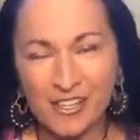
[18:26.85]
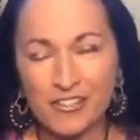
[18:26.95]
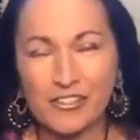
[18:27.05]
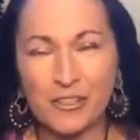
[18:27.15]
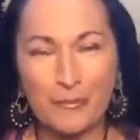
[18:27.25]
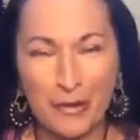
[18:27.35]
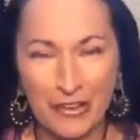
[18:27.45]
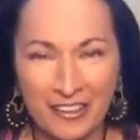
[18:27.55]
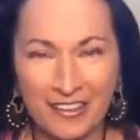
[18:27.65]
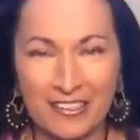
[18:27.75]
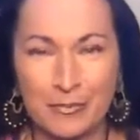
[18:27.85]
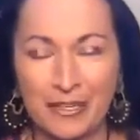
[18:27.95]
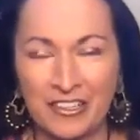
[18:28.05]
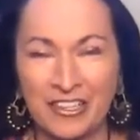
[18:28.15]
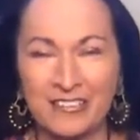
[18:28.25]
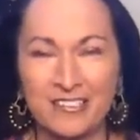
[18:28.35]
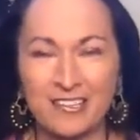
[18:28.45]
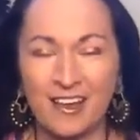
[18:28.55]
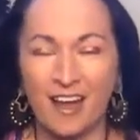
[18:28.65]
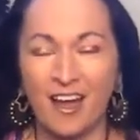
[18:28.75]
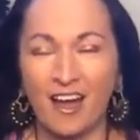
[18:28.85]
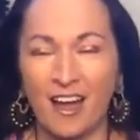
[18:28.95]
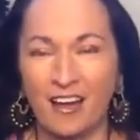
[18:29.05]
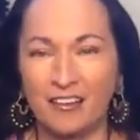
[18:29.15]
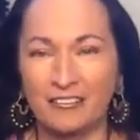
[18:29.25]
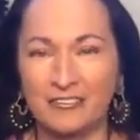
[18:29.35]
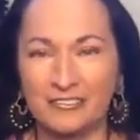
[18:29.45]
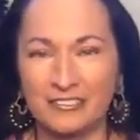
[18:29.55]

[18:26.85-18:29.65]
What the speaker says: to the birthing experience of